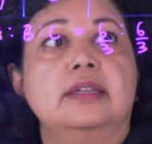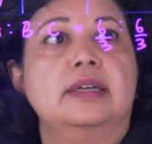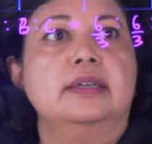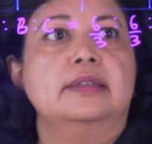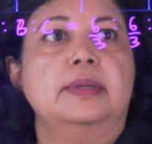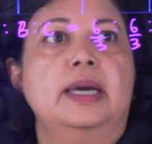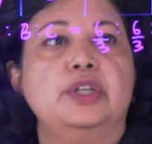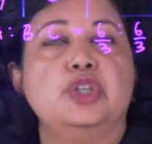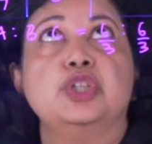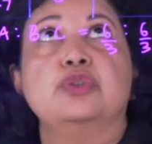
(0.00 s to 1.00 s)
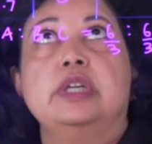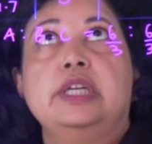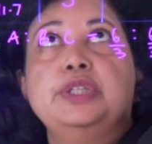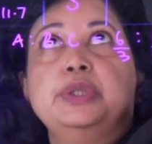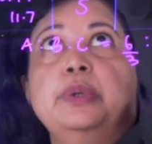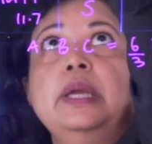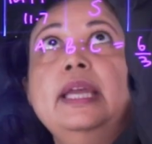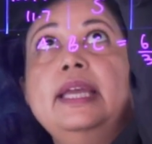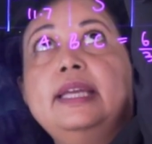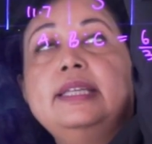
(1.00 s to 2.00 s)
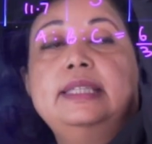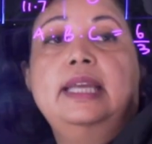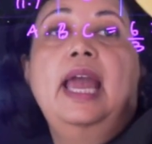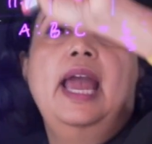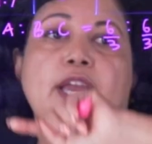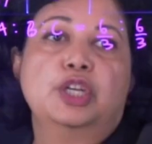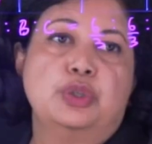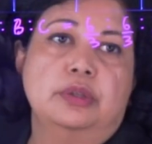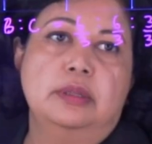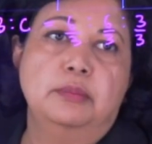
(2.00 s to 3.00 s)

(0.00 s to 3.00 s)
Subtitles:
hydrogen ratio is the actual